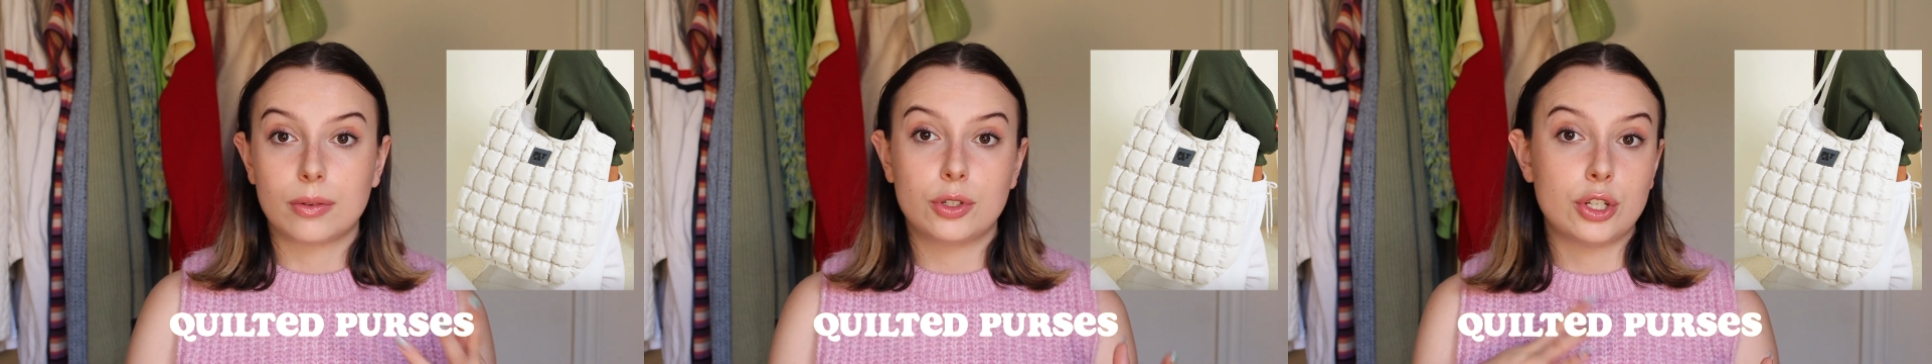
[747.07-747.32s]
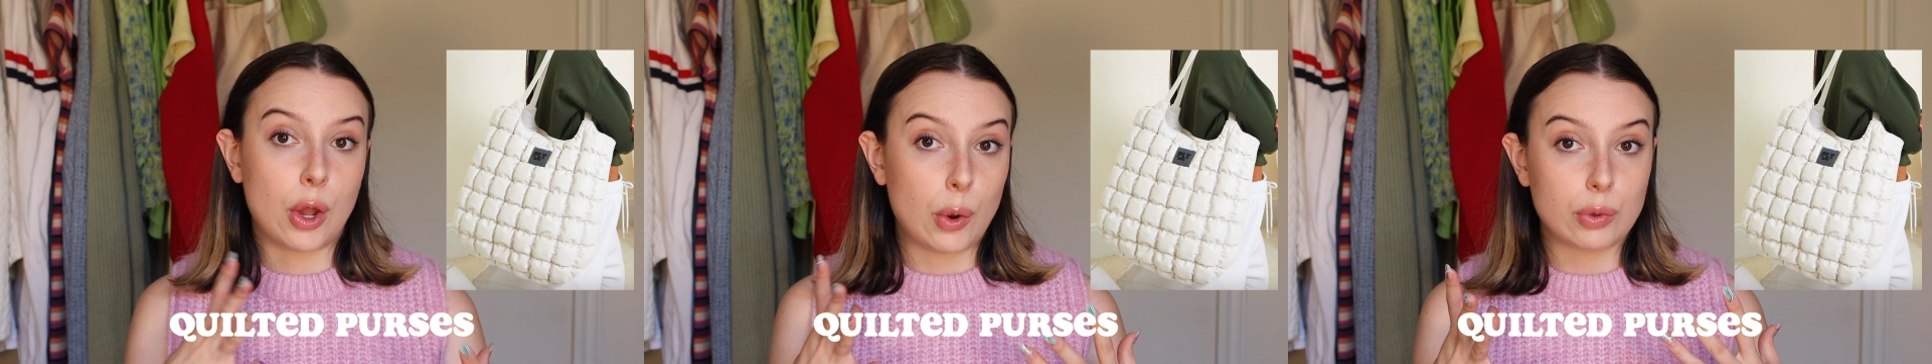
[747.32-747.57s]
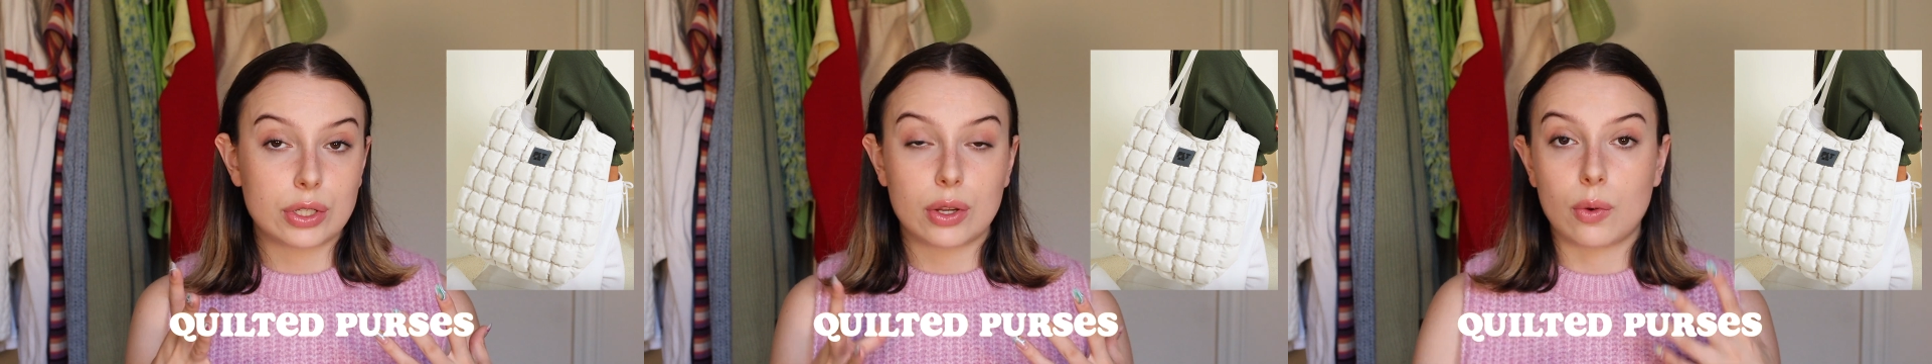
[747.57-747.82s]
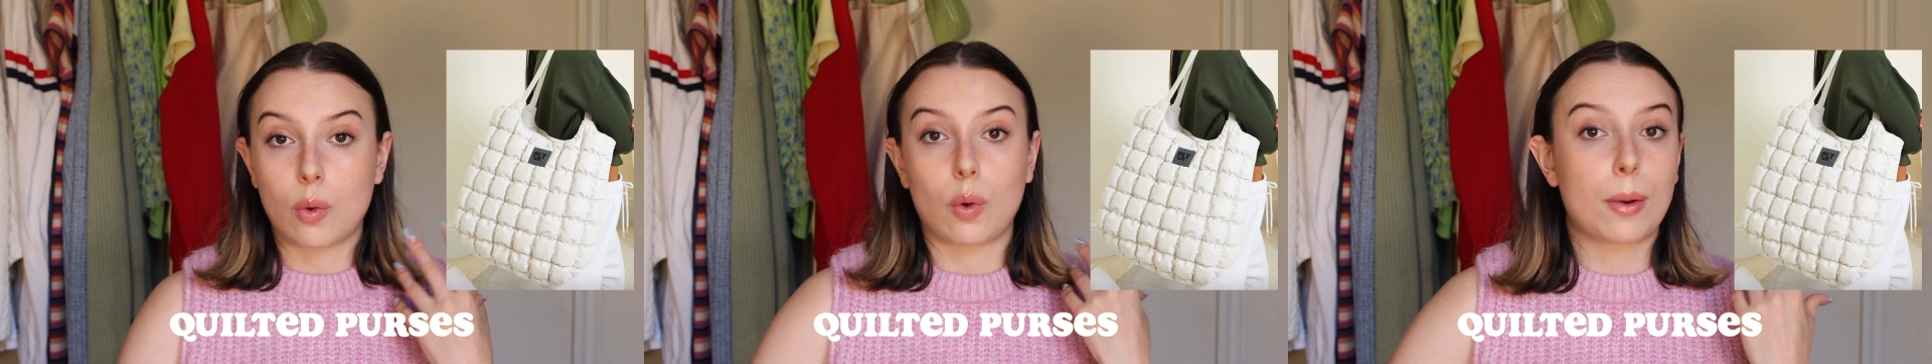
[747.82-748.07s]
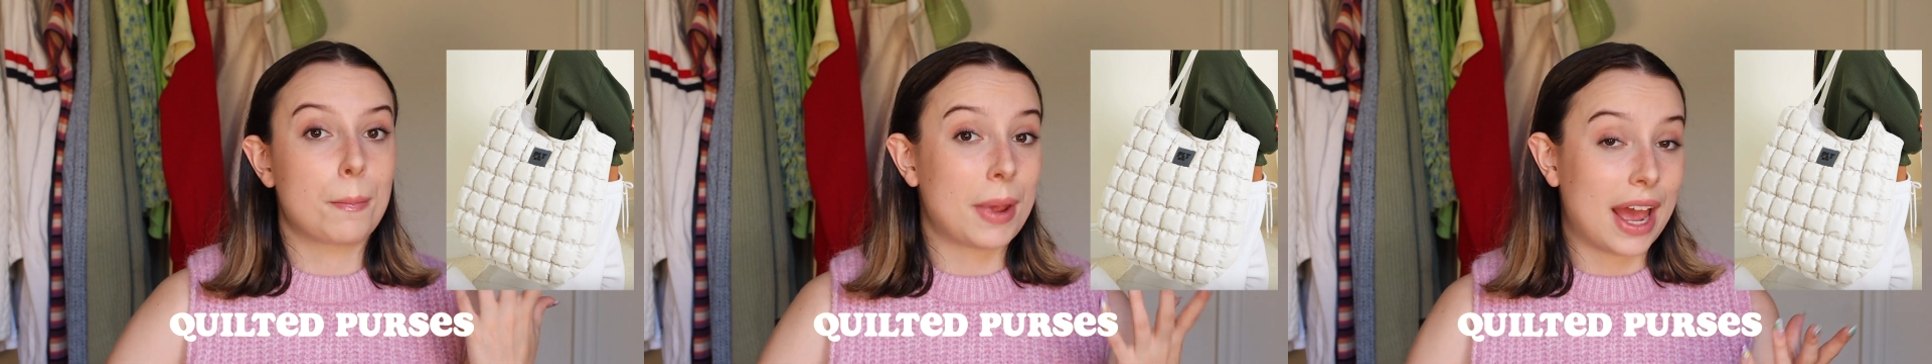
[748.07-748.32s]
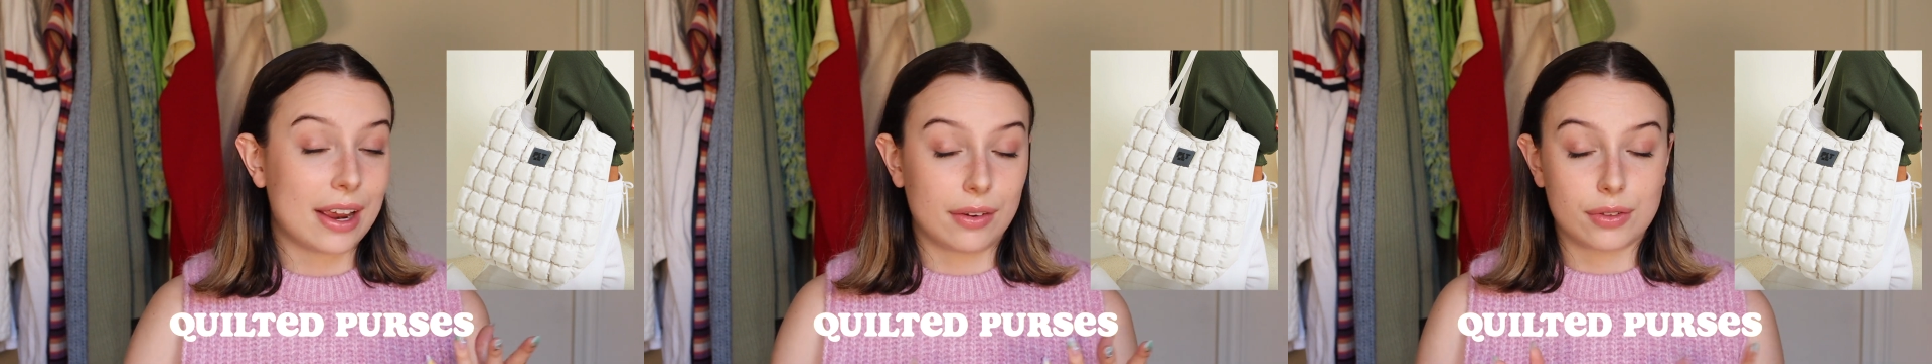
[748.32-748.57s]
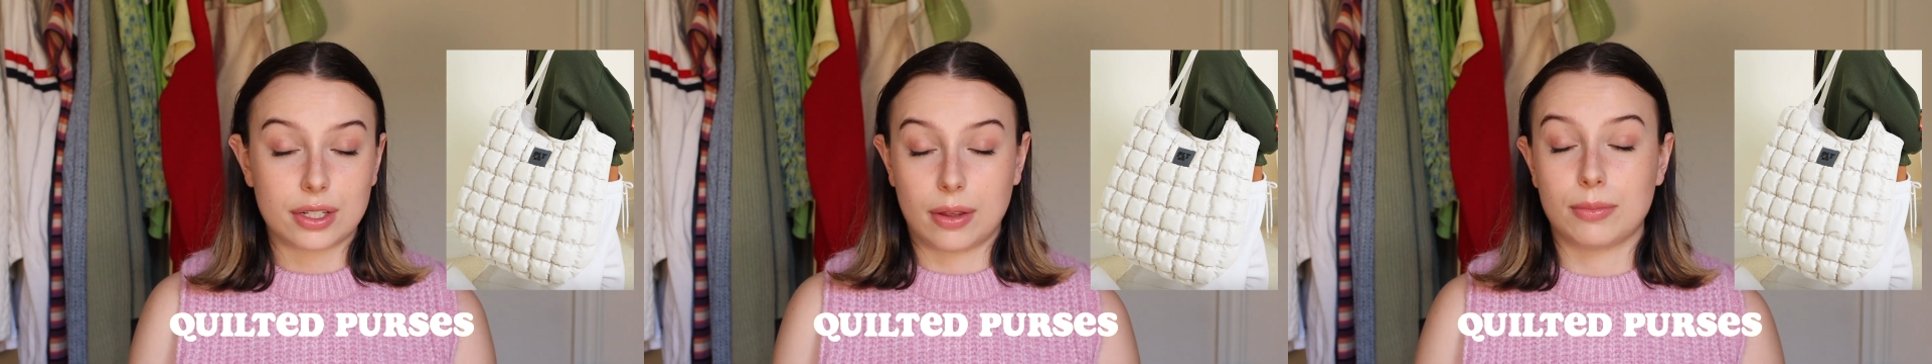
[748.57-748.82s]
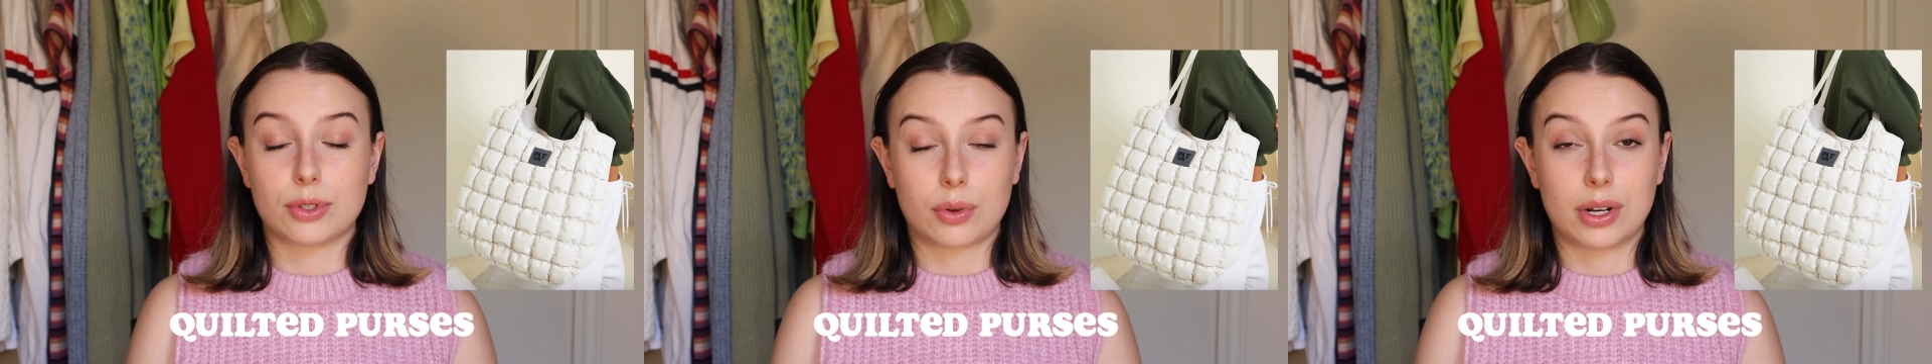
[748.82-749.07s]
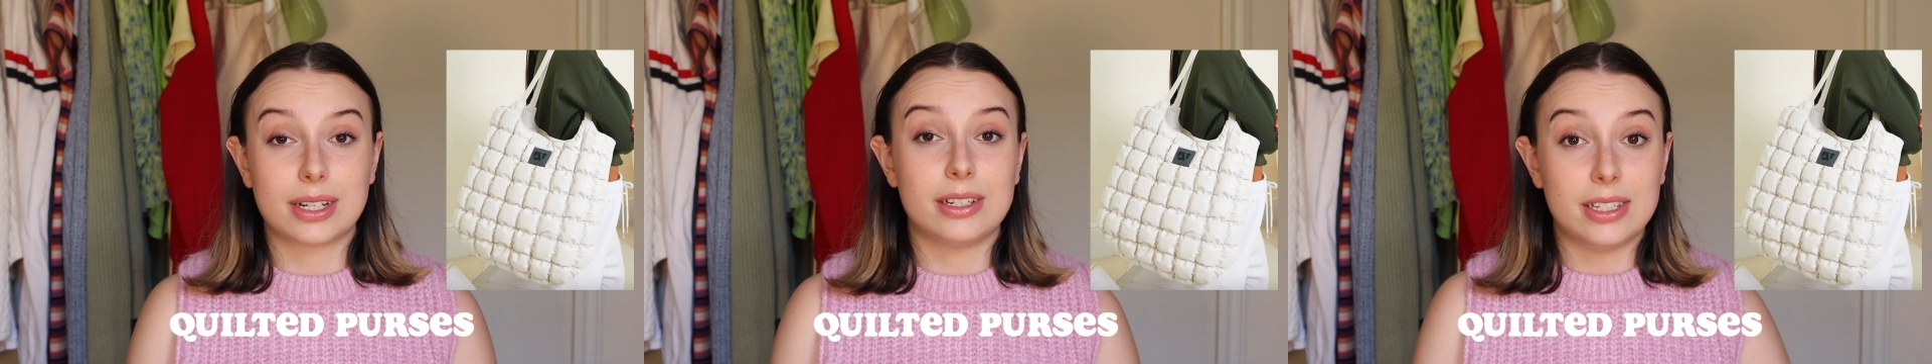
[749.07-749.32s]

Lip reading: tote or bag of some sort,